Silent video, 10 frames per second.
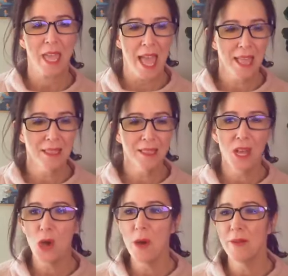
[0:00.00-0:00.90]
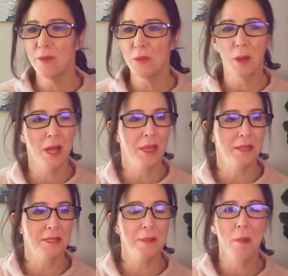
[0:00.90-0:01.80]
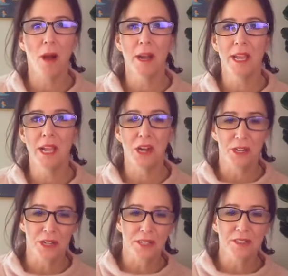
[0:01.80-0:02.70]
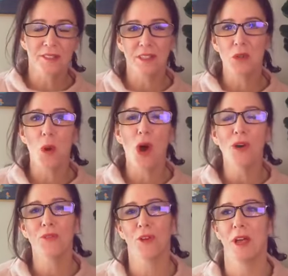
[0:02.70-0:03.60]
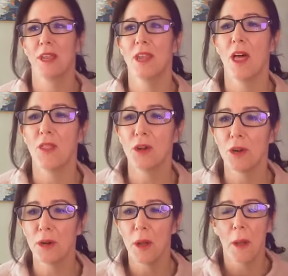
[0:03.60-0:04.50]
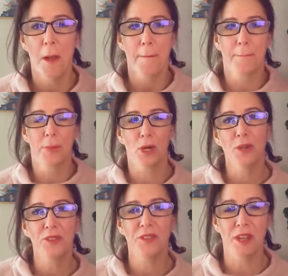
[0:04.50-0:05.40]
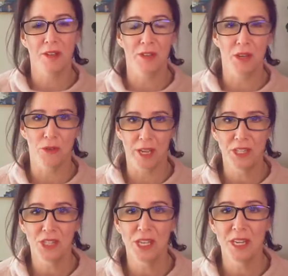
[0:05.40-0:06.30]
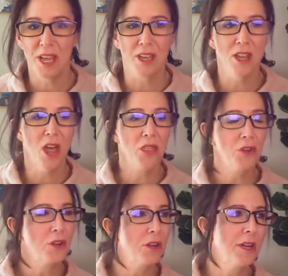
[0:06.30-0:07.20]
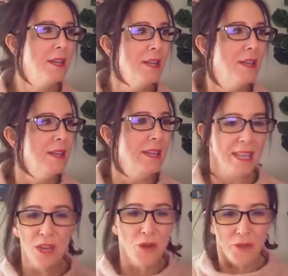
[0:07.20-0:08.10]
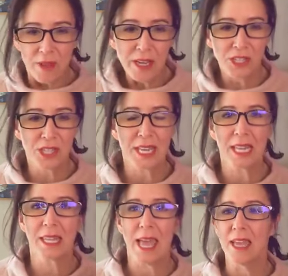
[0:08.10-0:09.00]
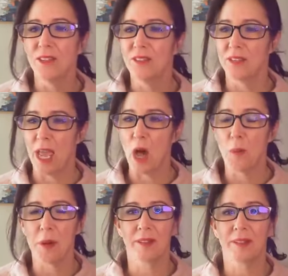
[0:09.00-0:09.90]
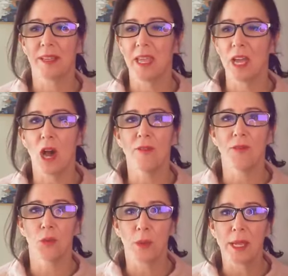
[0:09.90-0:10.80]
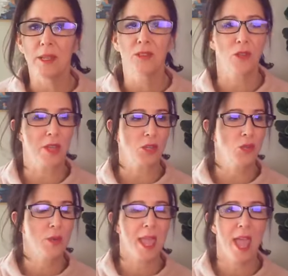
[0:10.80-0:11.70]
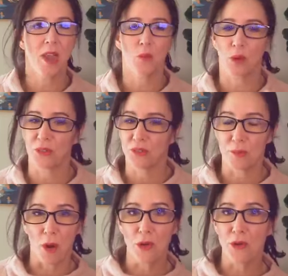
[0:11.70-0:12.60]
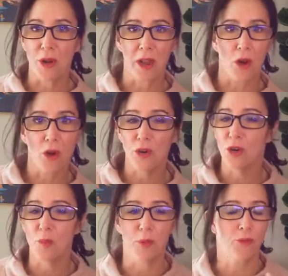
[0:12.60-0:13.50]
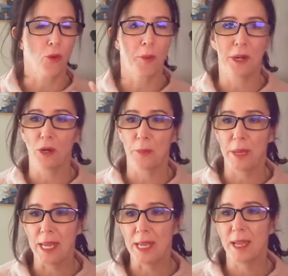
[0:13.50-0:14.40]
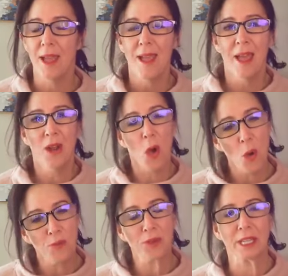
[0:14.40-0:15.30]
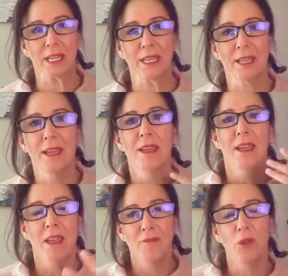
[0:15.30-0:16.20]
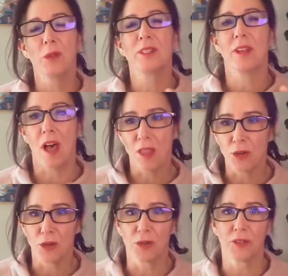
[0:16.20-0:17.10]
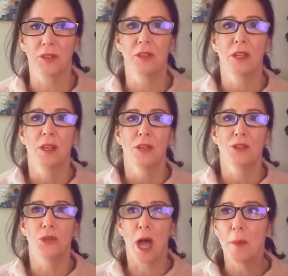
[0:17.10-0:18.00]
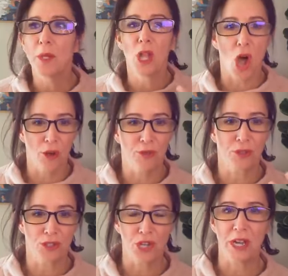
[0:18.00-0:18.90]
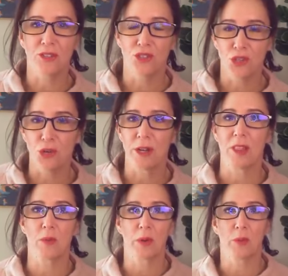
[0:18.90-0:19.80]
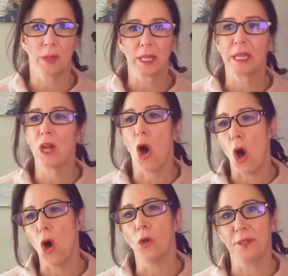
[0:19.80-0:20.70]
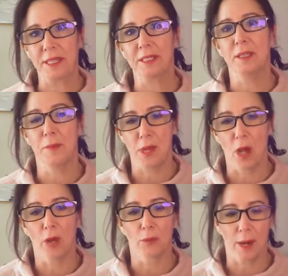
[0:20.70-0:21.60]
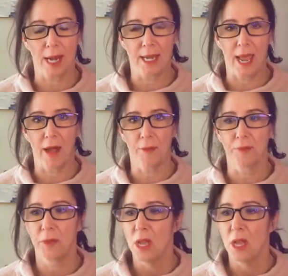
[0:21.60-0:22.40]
Hello, everyone. Tamara here. Good to see you all for another burst of innovation, another innovation lens to help us kick off the week so that you can work smarter, not harder, perform at your peak, and hopefully influence others to come along for the change journey that we really all need to be on right now.